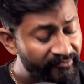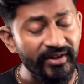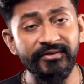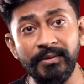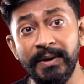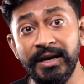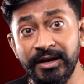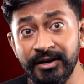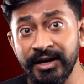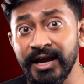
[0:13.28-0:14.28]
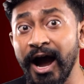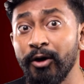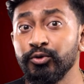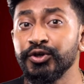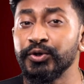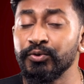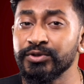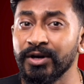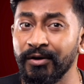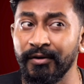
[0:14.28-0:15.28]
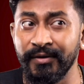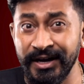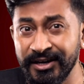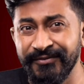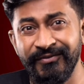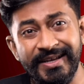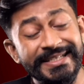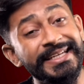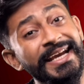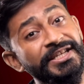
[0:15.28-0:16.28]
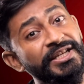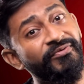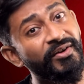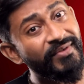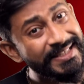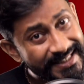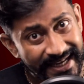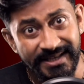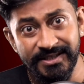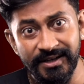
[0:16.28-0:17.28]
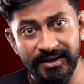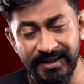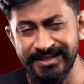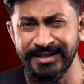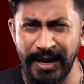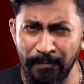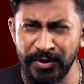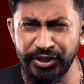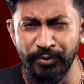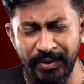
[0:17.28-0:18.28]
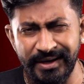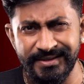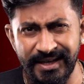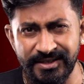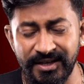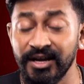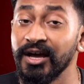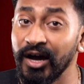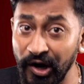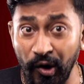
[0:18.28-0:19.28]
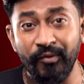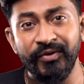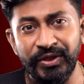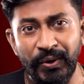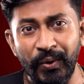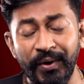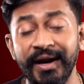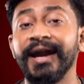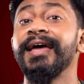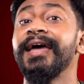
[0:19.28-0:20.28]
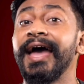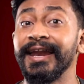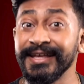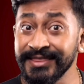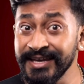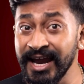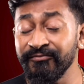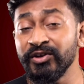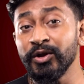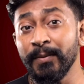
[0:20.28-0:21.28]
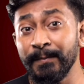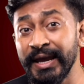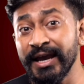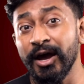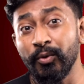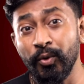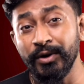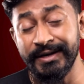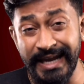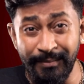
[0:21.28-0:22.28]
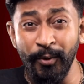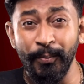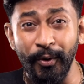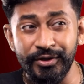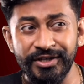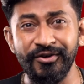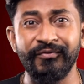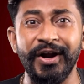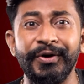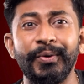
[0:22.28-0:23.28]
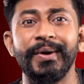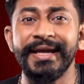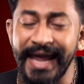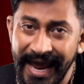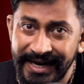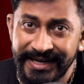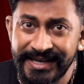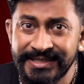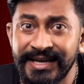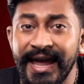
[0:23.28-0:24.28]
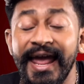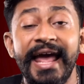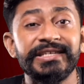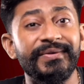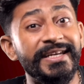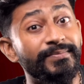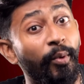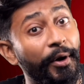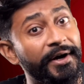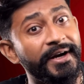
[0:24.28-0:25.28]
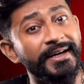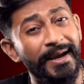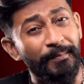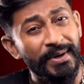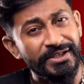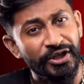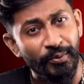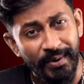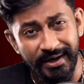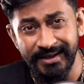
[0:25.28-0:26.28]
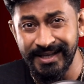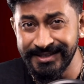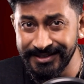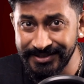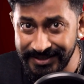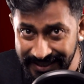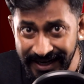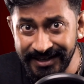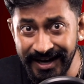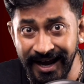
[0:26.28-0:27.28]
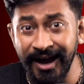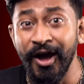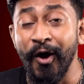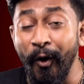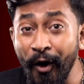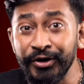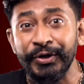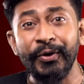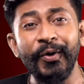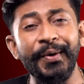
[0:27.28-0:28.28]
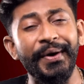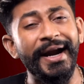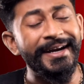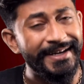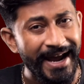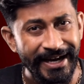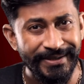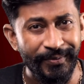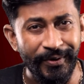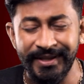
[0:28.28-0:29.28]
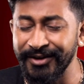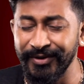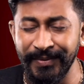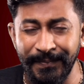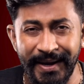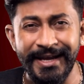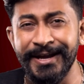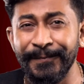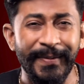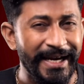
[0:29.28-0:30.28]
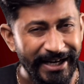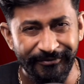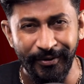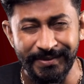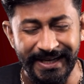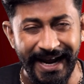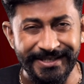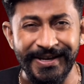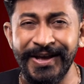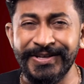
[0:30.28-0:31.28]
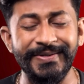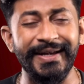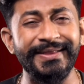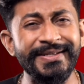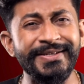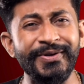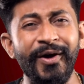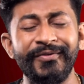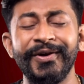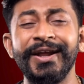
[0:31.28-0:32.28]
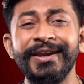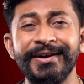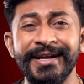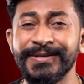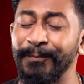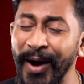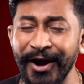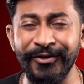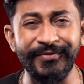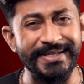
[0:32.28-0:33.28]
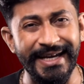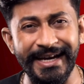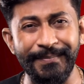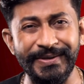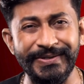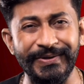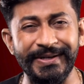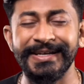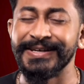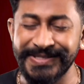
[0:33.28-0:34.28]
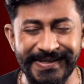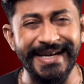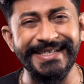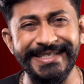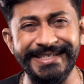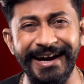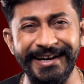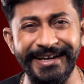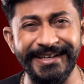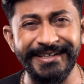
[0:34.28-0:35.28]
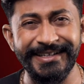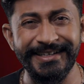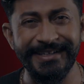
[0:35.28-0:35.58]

After that, we'll be learning how to use or interface DHT11 sensor. That's the temperature humidity sensor along with Node-RED. And in the end, we're going to make our own demo project of controlling LEDs as well as monitoring temperature and humidity sensors data on Node-RED dashboard that we'll be making completely from scratch. So yeah, this is all we're going to learn as a part of the second episode. So let's get started.